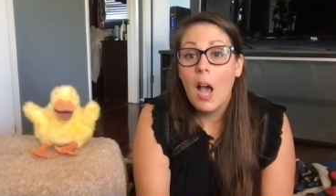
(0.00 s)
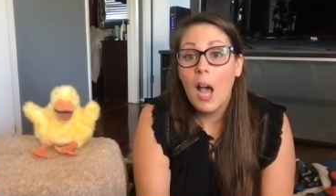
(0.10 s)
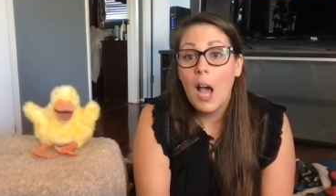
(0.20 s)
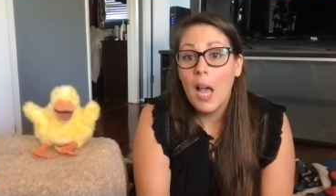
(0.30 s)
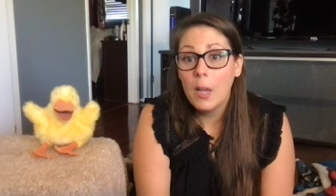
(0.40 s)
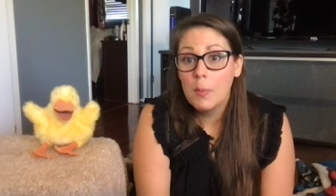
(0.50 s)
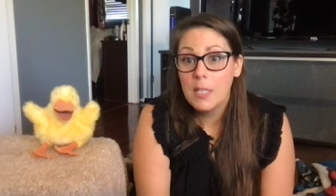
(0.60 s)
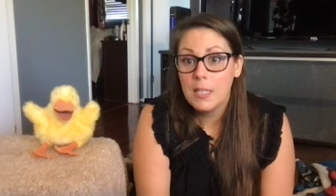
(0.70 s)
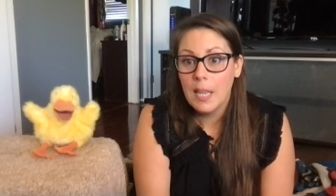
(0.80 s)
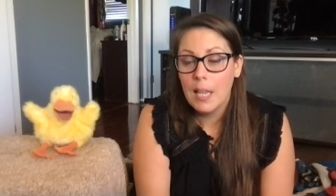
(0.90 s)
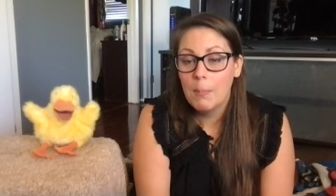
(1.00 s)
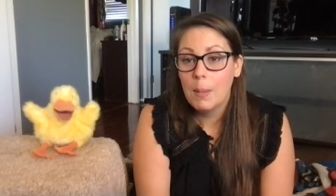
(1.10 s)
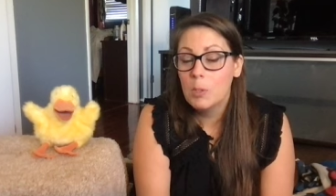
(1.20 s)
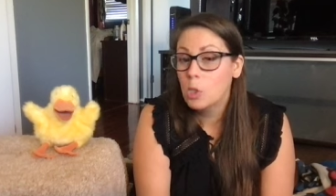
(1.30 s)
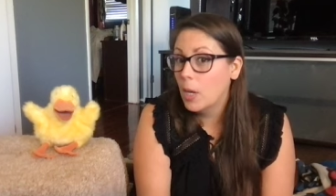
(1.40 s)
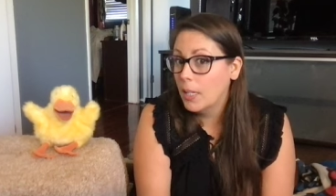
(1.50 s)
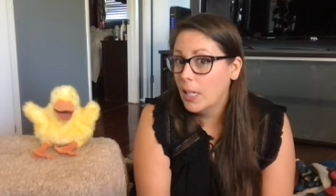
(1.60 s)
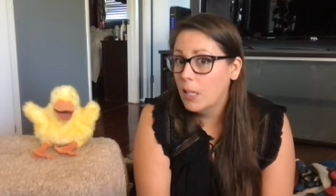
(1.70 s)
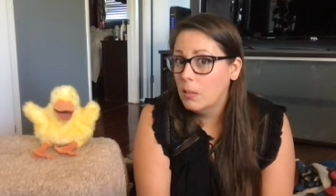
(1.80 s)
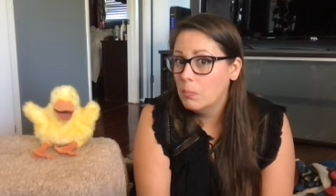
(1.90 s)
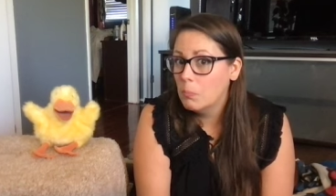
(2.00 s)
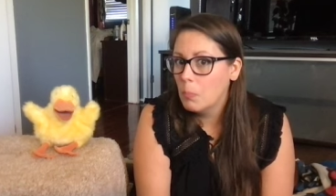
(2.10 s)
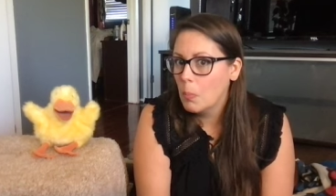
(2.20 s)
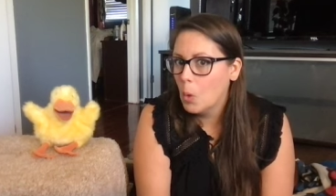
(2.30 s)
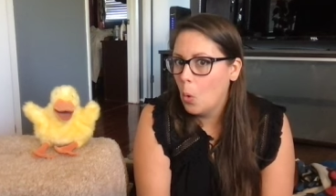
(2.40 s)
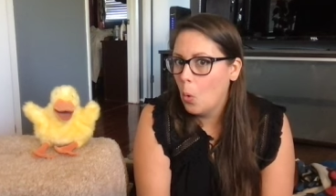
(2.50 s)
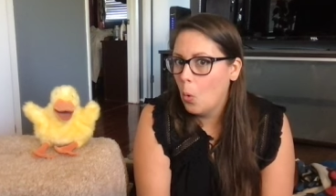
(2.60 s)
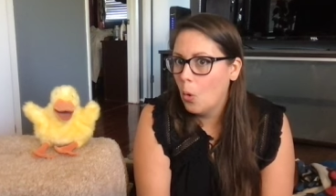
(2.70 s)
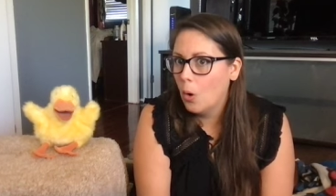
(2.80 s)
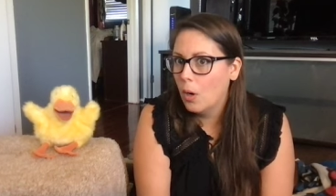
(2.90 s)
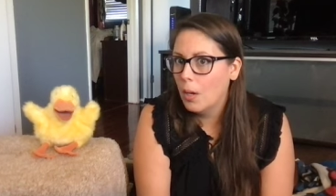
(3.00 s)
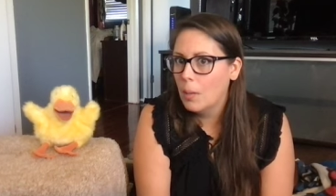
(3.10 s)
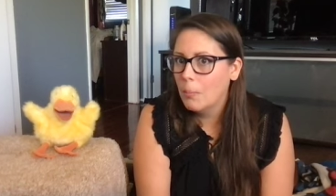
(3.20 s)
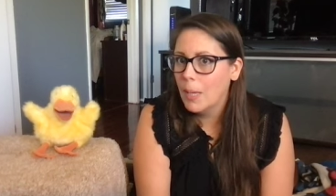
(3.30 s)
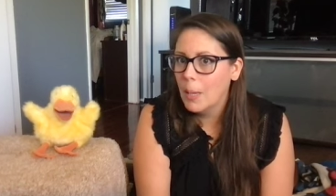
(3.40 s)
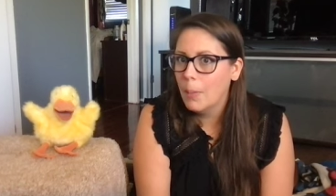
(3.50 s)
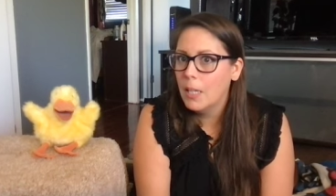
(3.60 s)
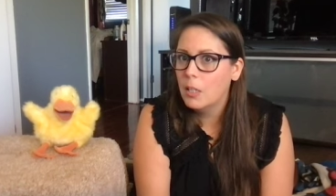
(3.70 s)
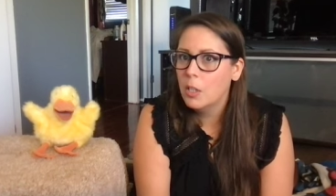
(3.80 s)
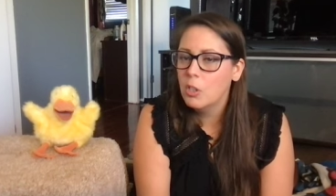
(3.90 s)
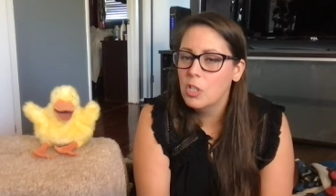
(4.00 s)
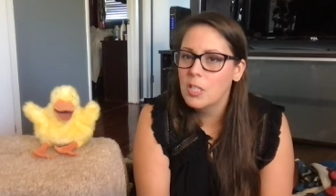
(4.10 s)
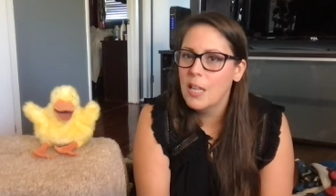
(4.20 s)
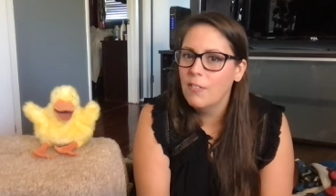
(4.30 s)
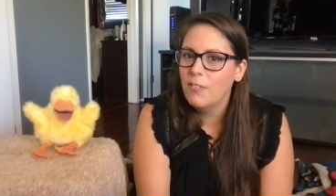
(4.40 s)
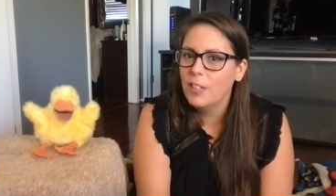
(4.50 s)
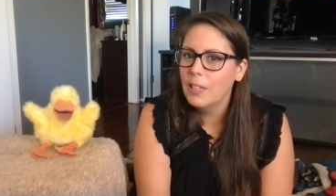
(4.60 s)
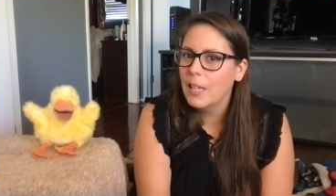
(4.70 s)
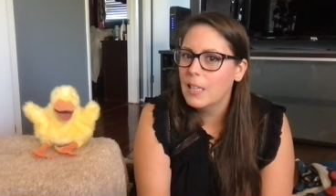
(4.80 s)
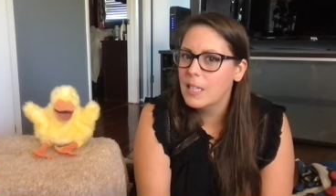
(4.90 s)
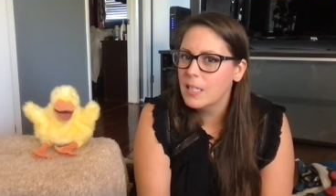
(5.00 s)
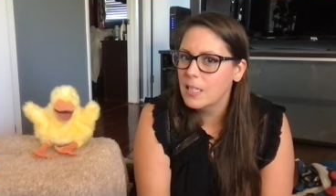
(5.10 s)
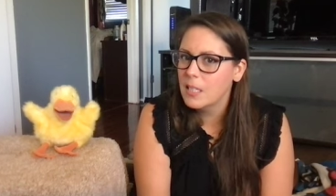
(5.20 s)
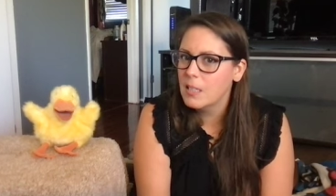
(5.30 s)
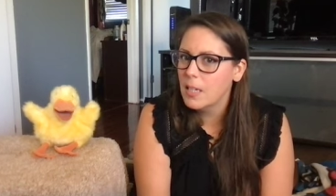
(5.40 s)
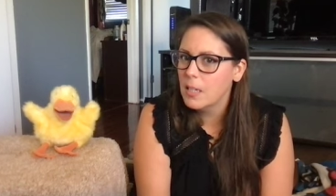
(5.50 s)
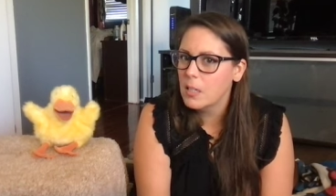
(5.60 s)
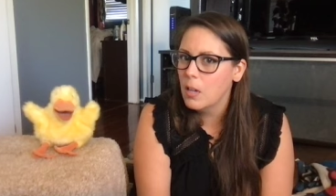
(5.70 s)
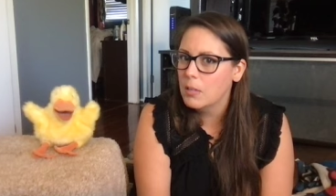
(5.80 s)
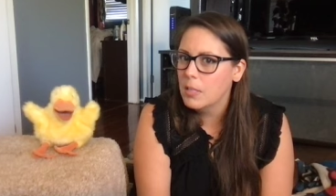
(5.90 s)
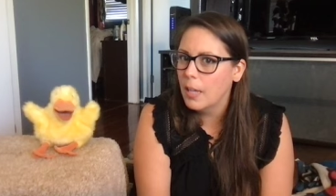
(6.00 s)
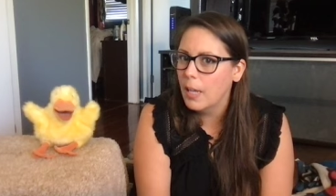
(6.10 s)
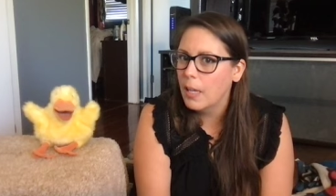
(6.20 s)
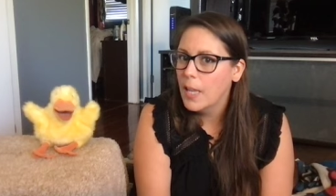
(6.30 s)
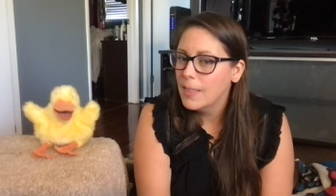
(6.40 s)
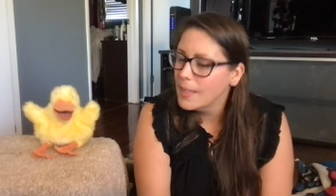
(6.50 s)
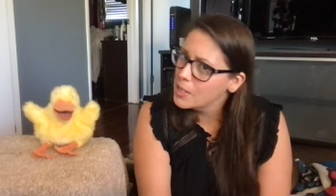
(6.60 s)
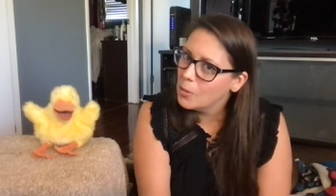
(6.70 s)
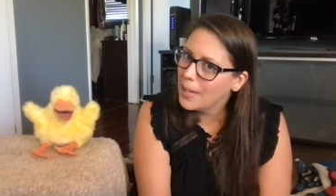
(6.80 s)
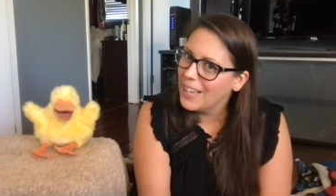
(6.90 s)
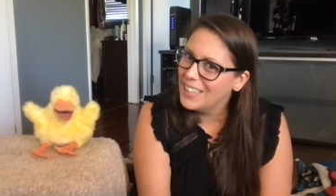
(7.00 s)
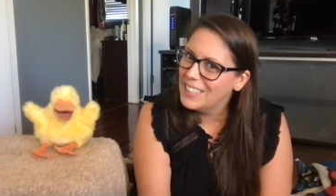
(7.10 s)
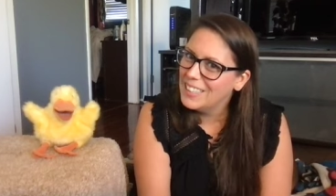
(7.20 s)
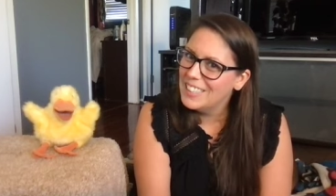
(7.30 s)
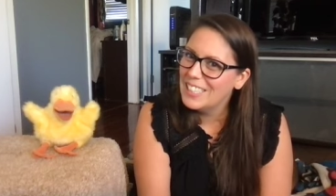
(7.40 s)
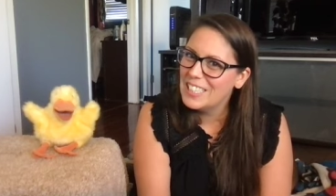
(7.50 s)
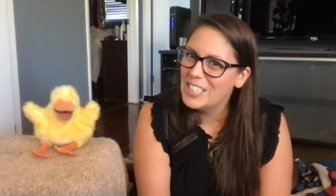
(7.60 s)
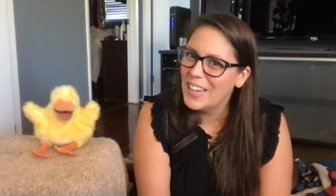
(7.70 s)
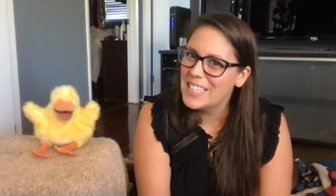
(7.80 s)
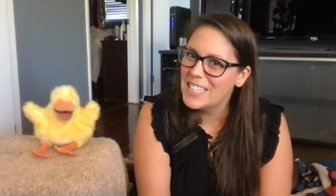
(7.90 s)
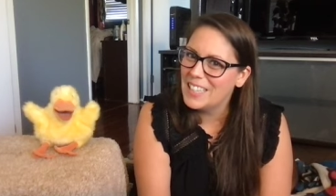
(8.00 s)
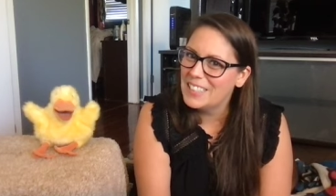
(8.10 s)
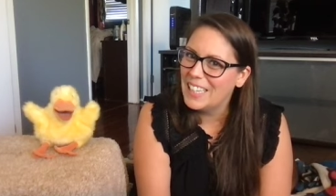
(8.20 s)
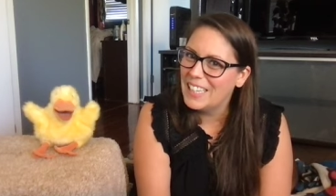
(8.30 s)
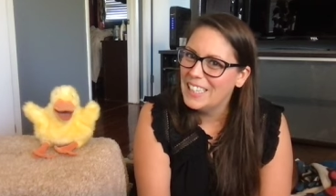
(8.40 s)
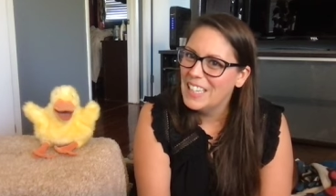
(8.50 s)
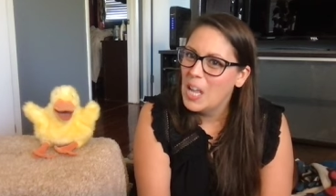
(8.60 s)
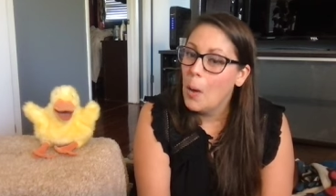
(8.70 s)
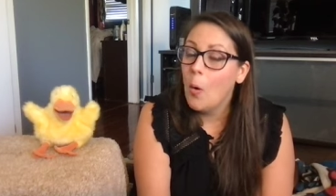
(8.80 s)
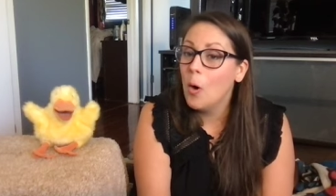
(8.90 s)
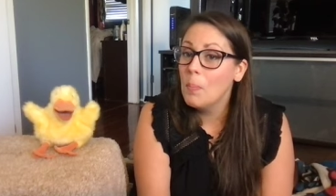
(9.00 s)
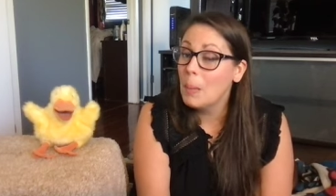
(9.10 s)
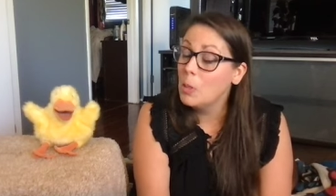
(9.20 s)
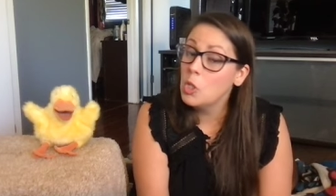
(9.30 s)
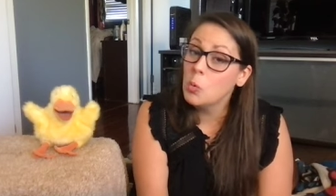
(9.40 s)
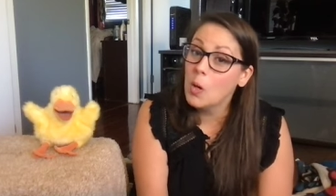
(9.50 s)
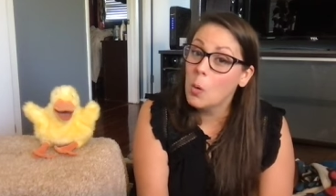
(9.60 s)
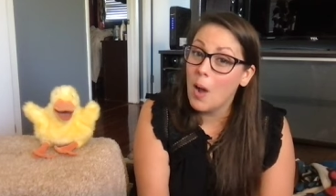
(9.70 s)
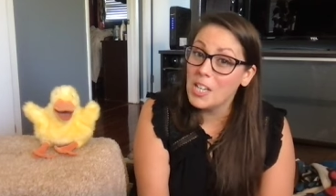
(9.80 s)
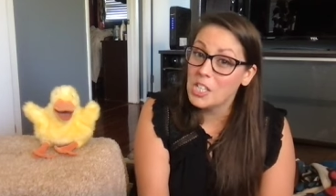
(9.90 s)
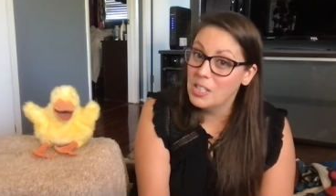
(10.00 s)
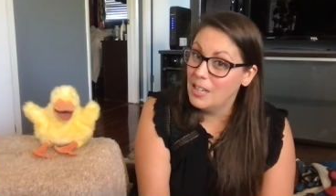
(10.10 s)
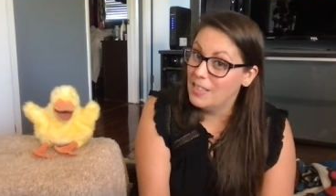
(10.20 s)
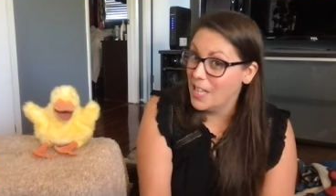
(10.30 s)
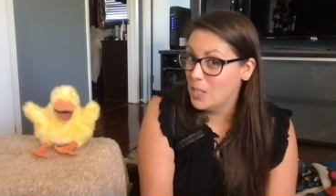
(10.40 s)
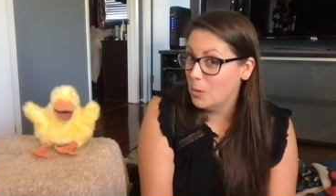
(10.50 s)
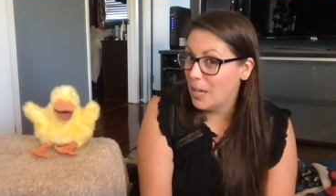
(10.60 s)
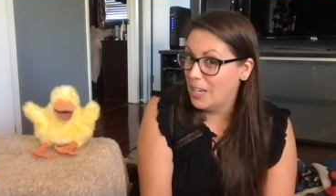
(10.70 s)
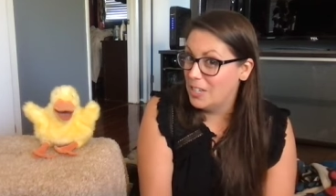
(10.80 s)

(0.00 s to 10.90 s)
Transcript: I would say maybe try it again. Or maybe you're just not feeling like the Six Little Ducks song today. That's okay. You can try us another day. Or maybe you just want to watch today. That's okay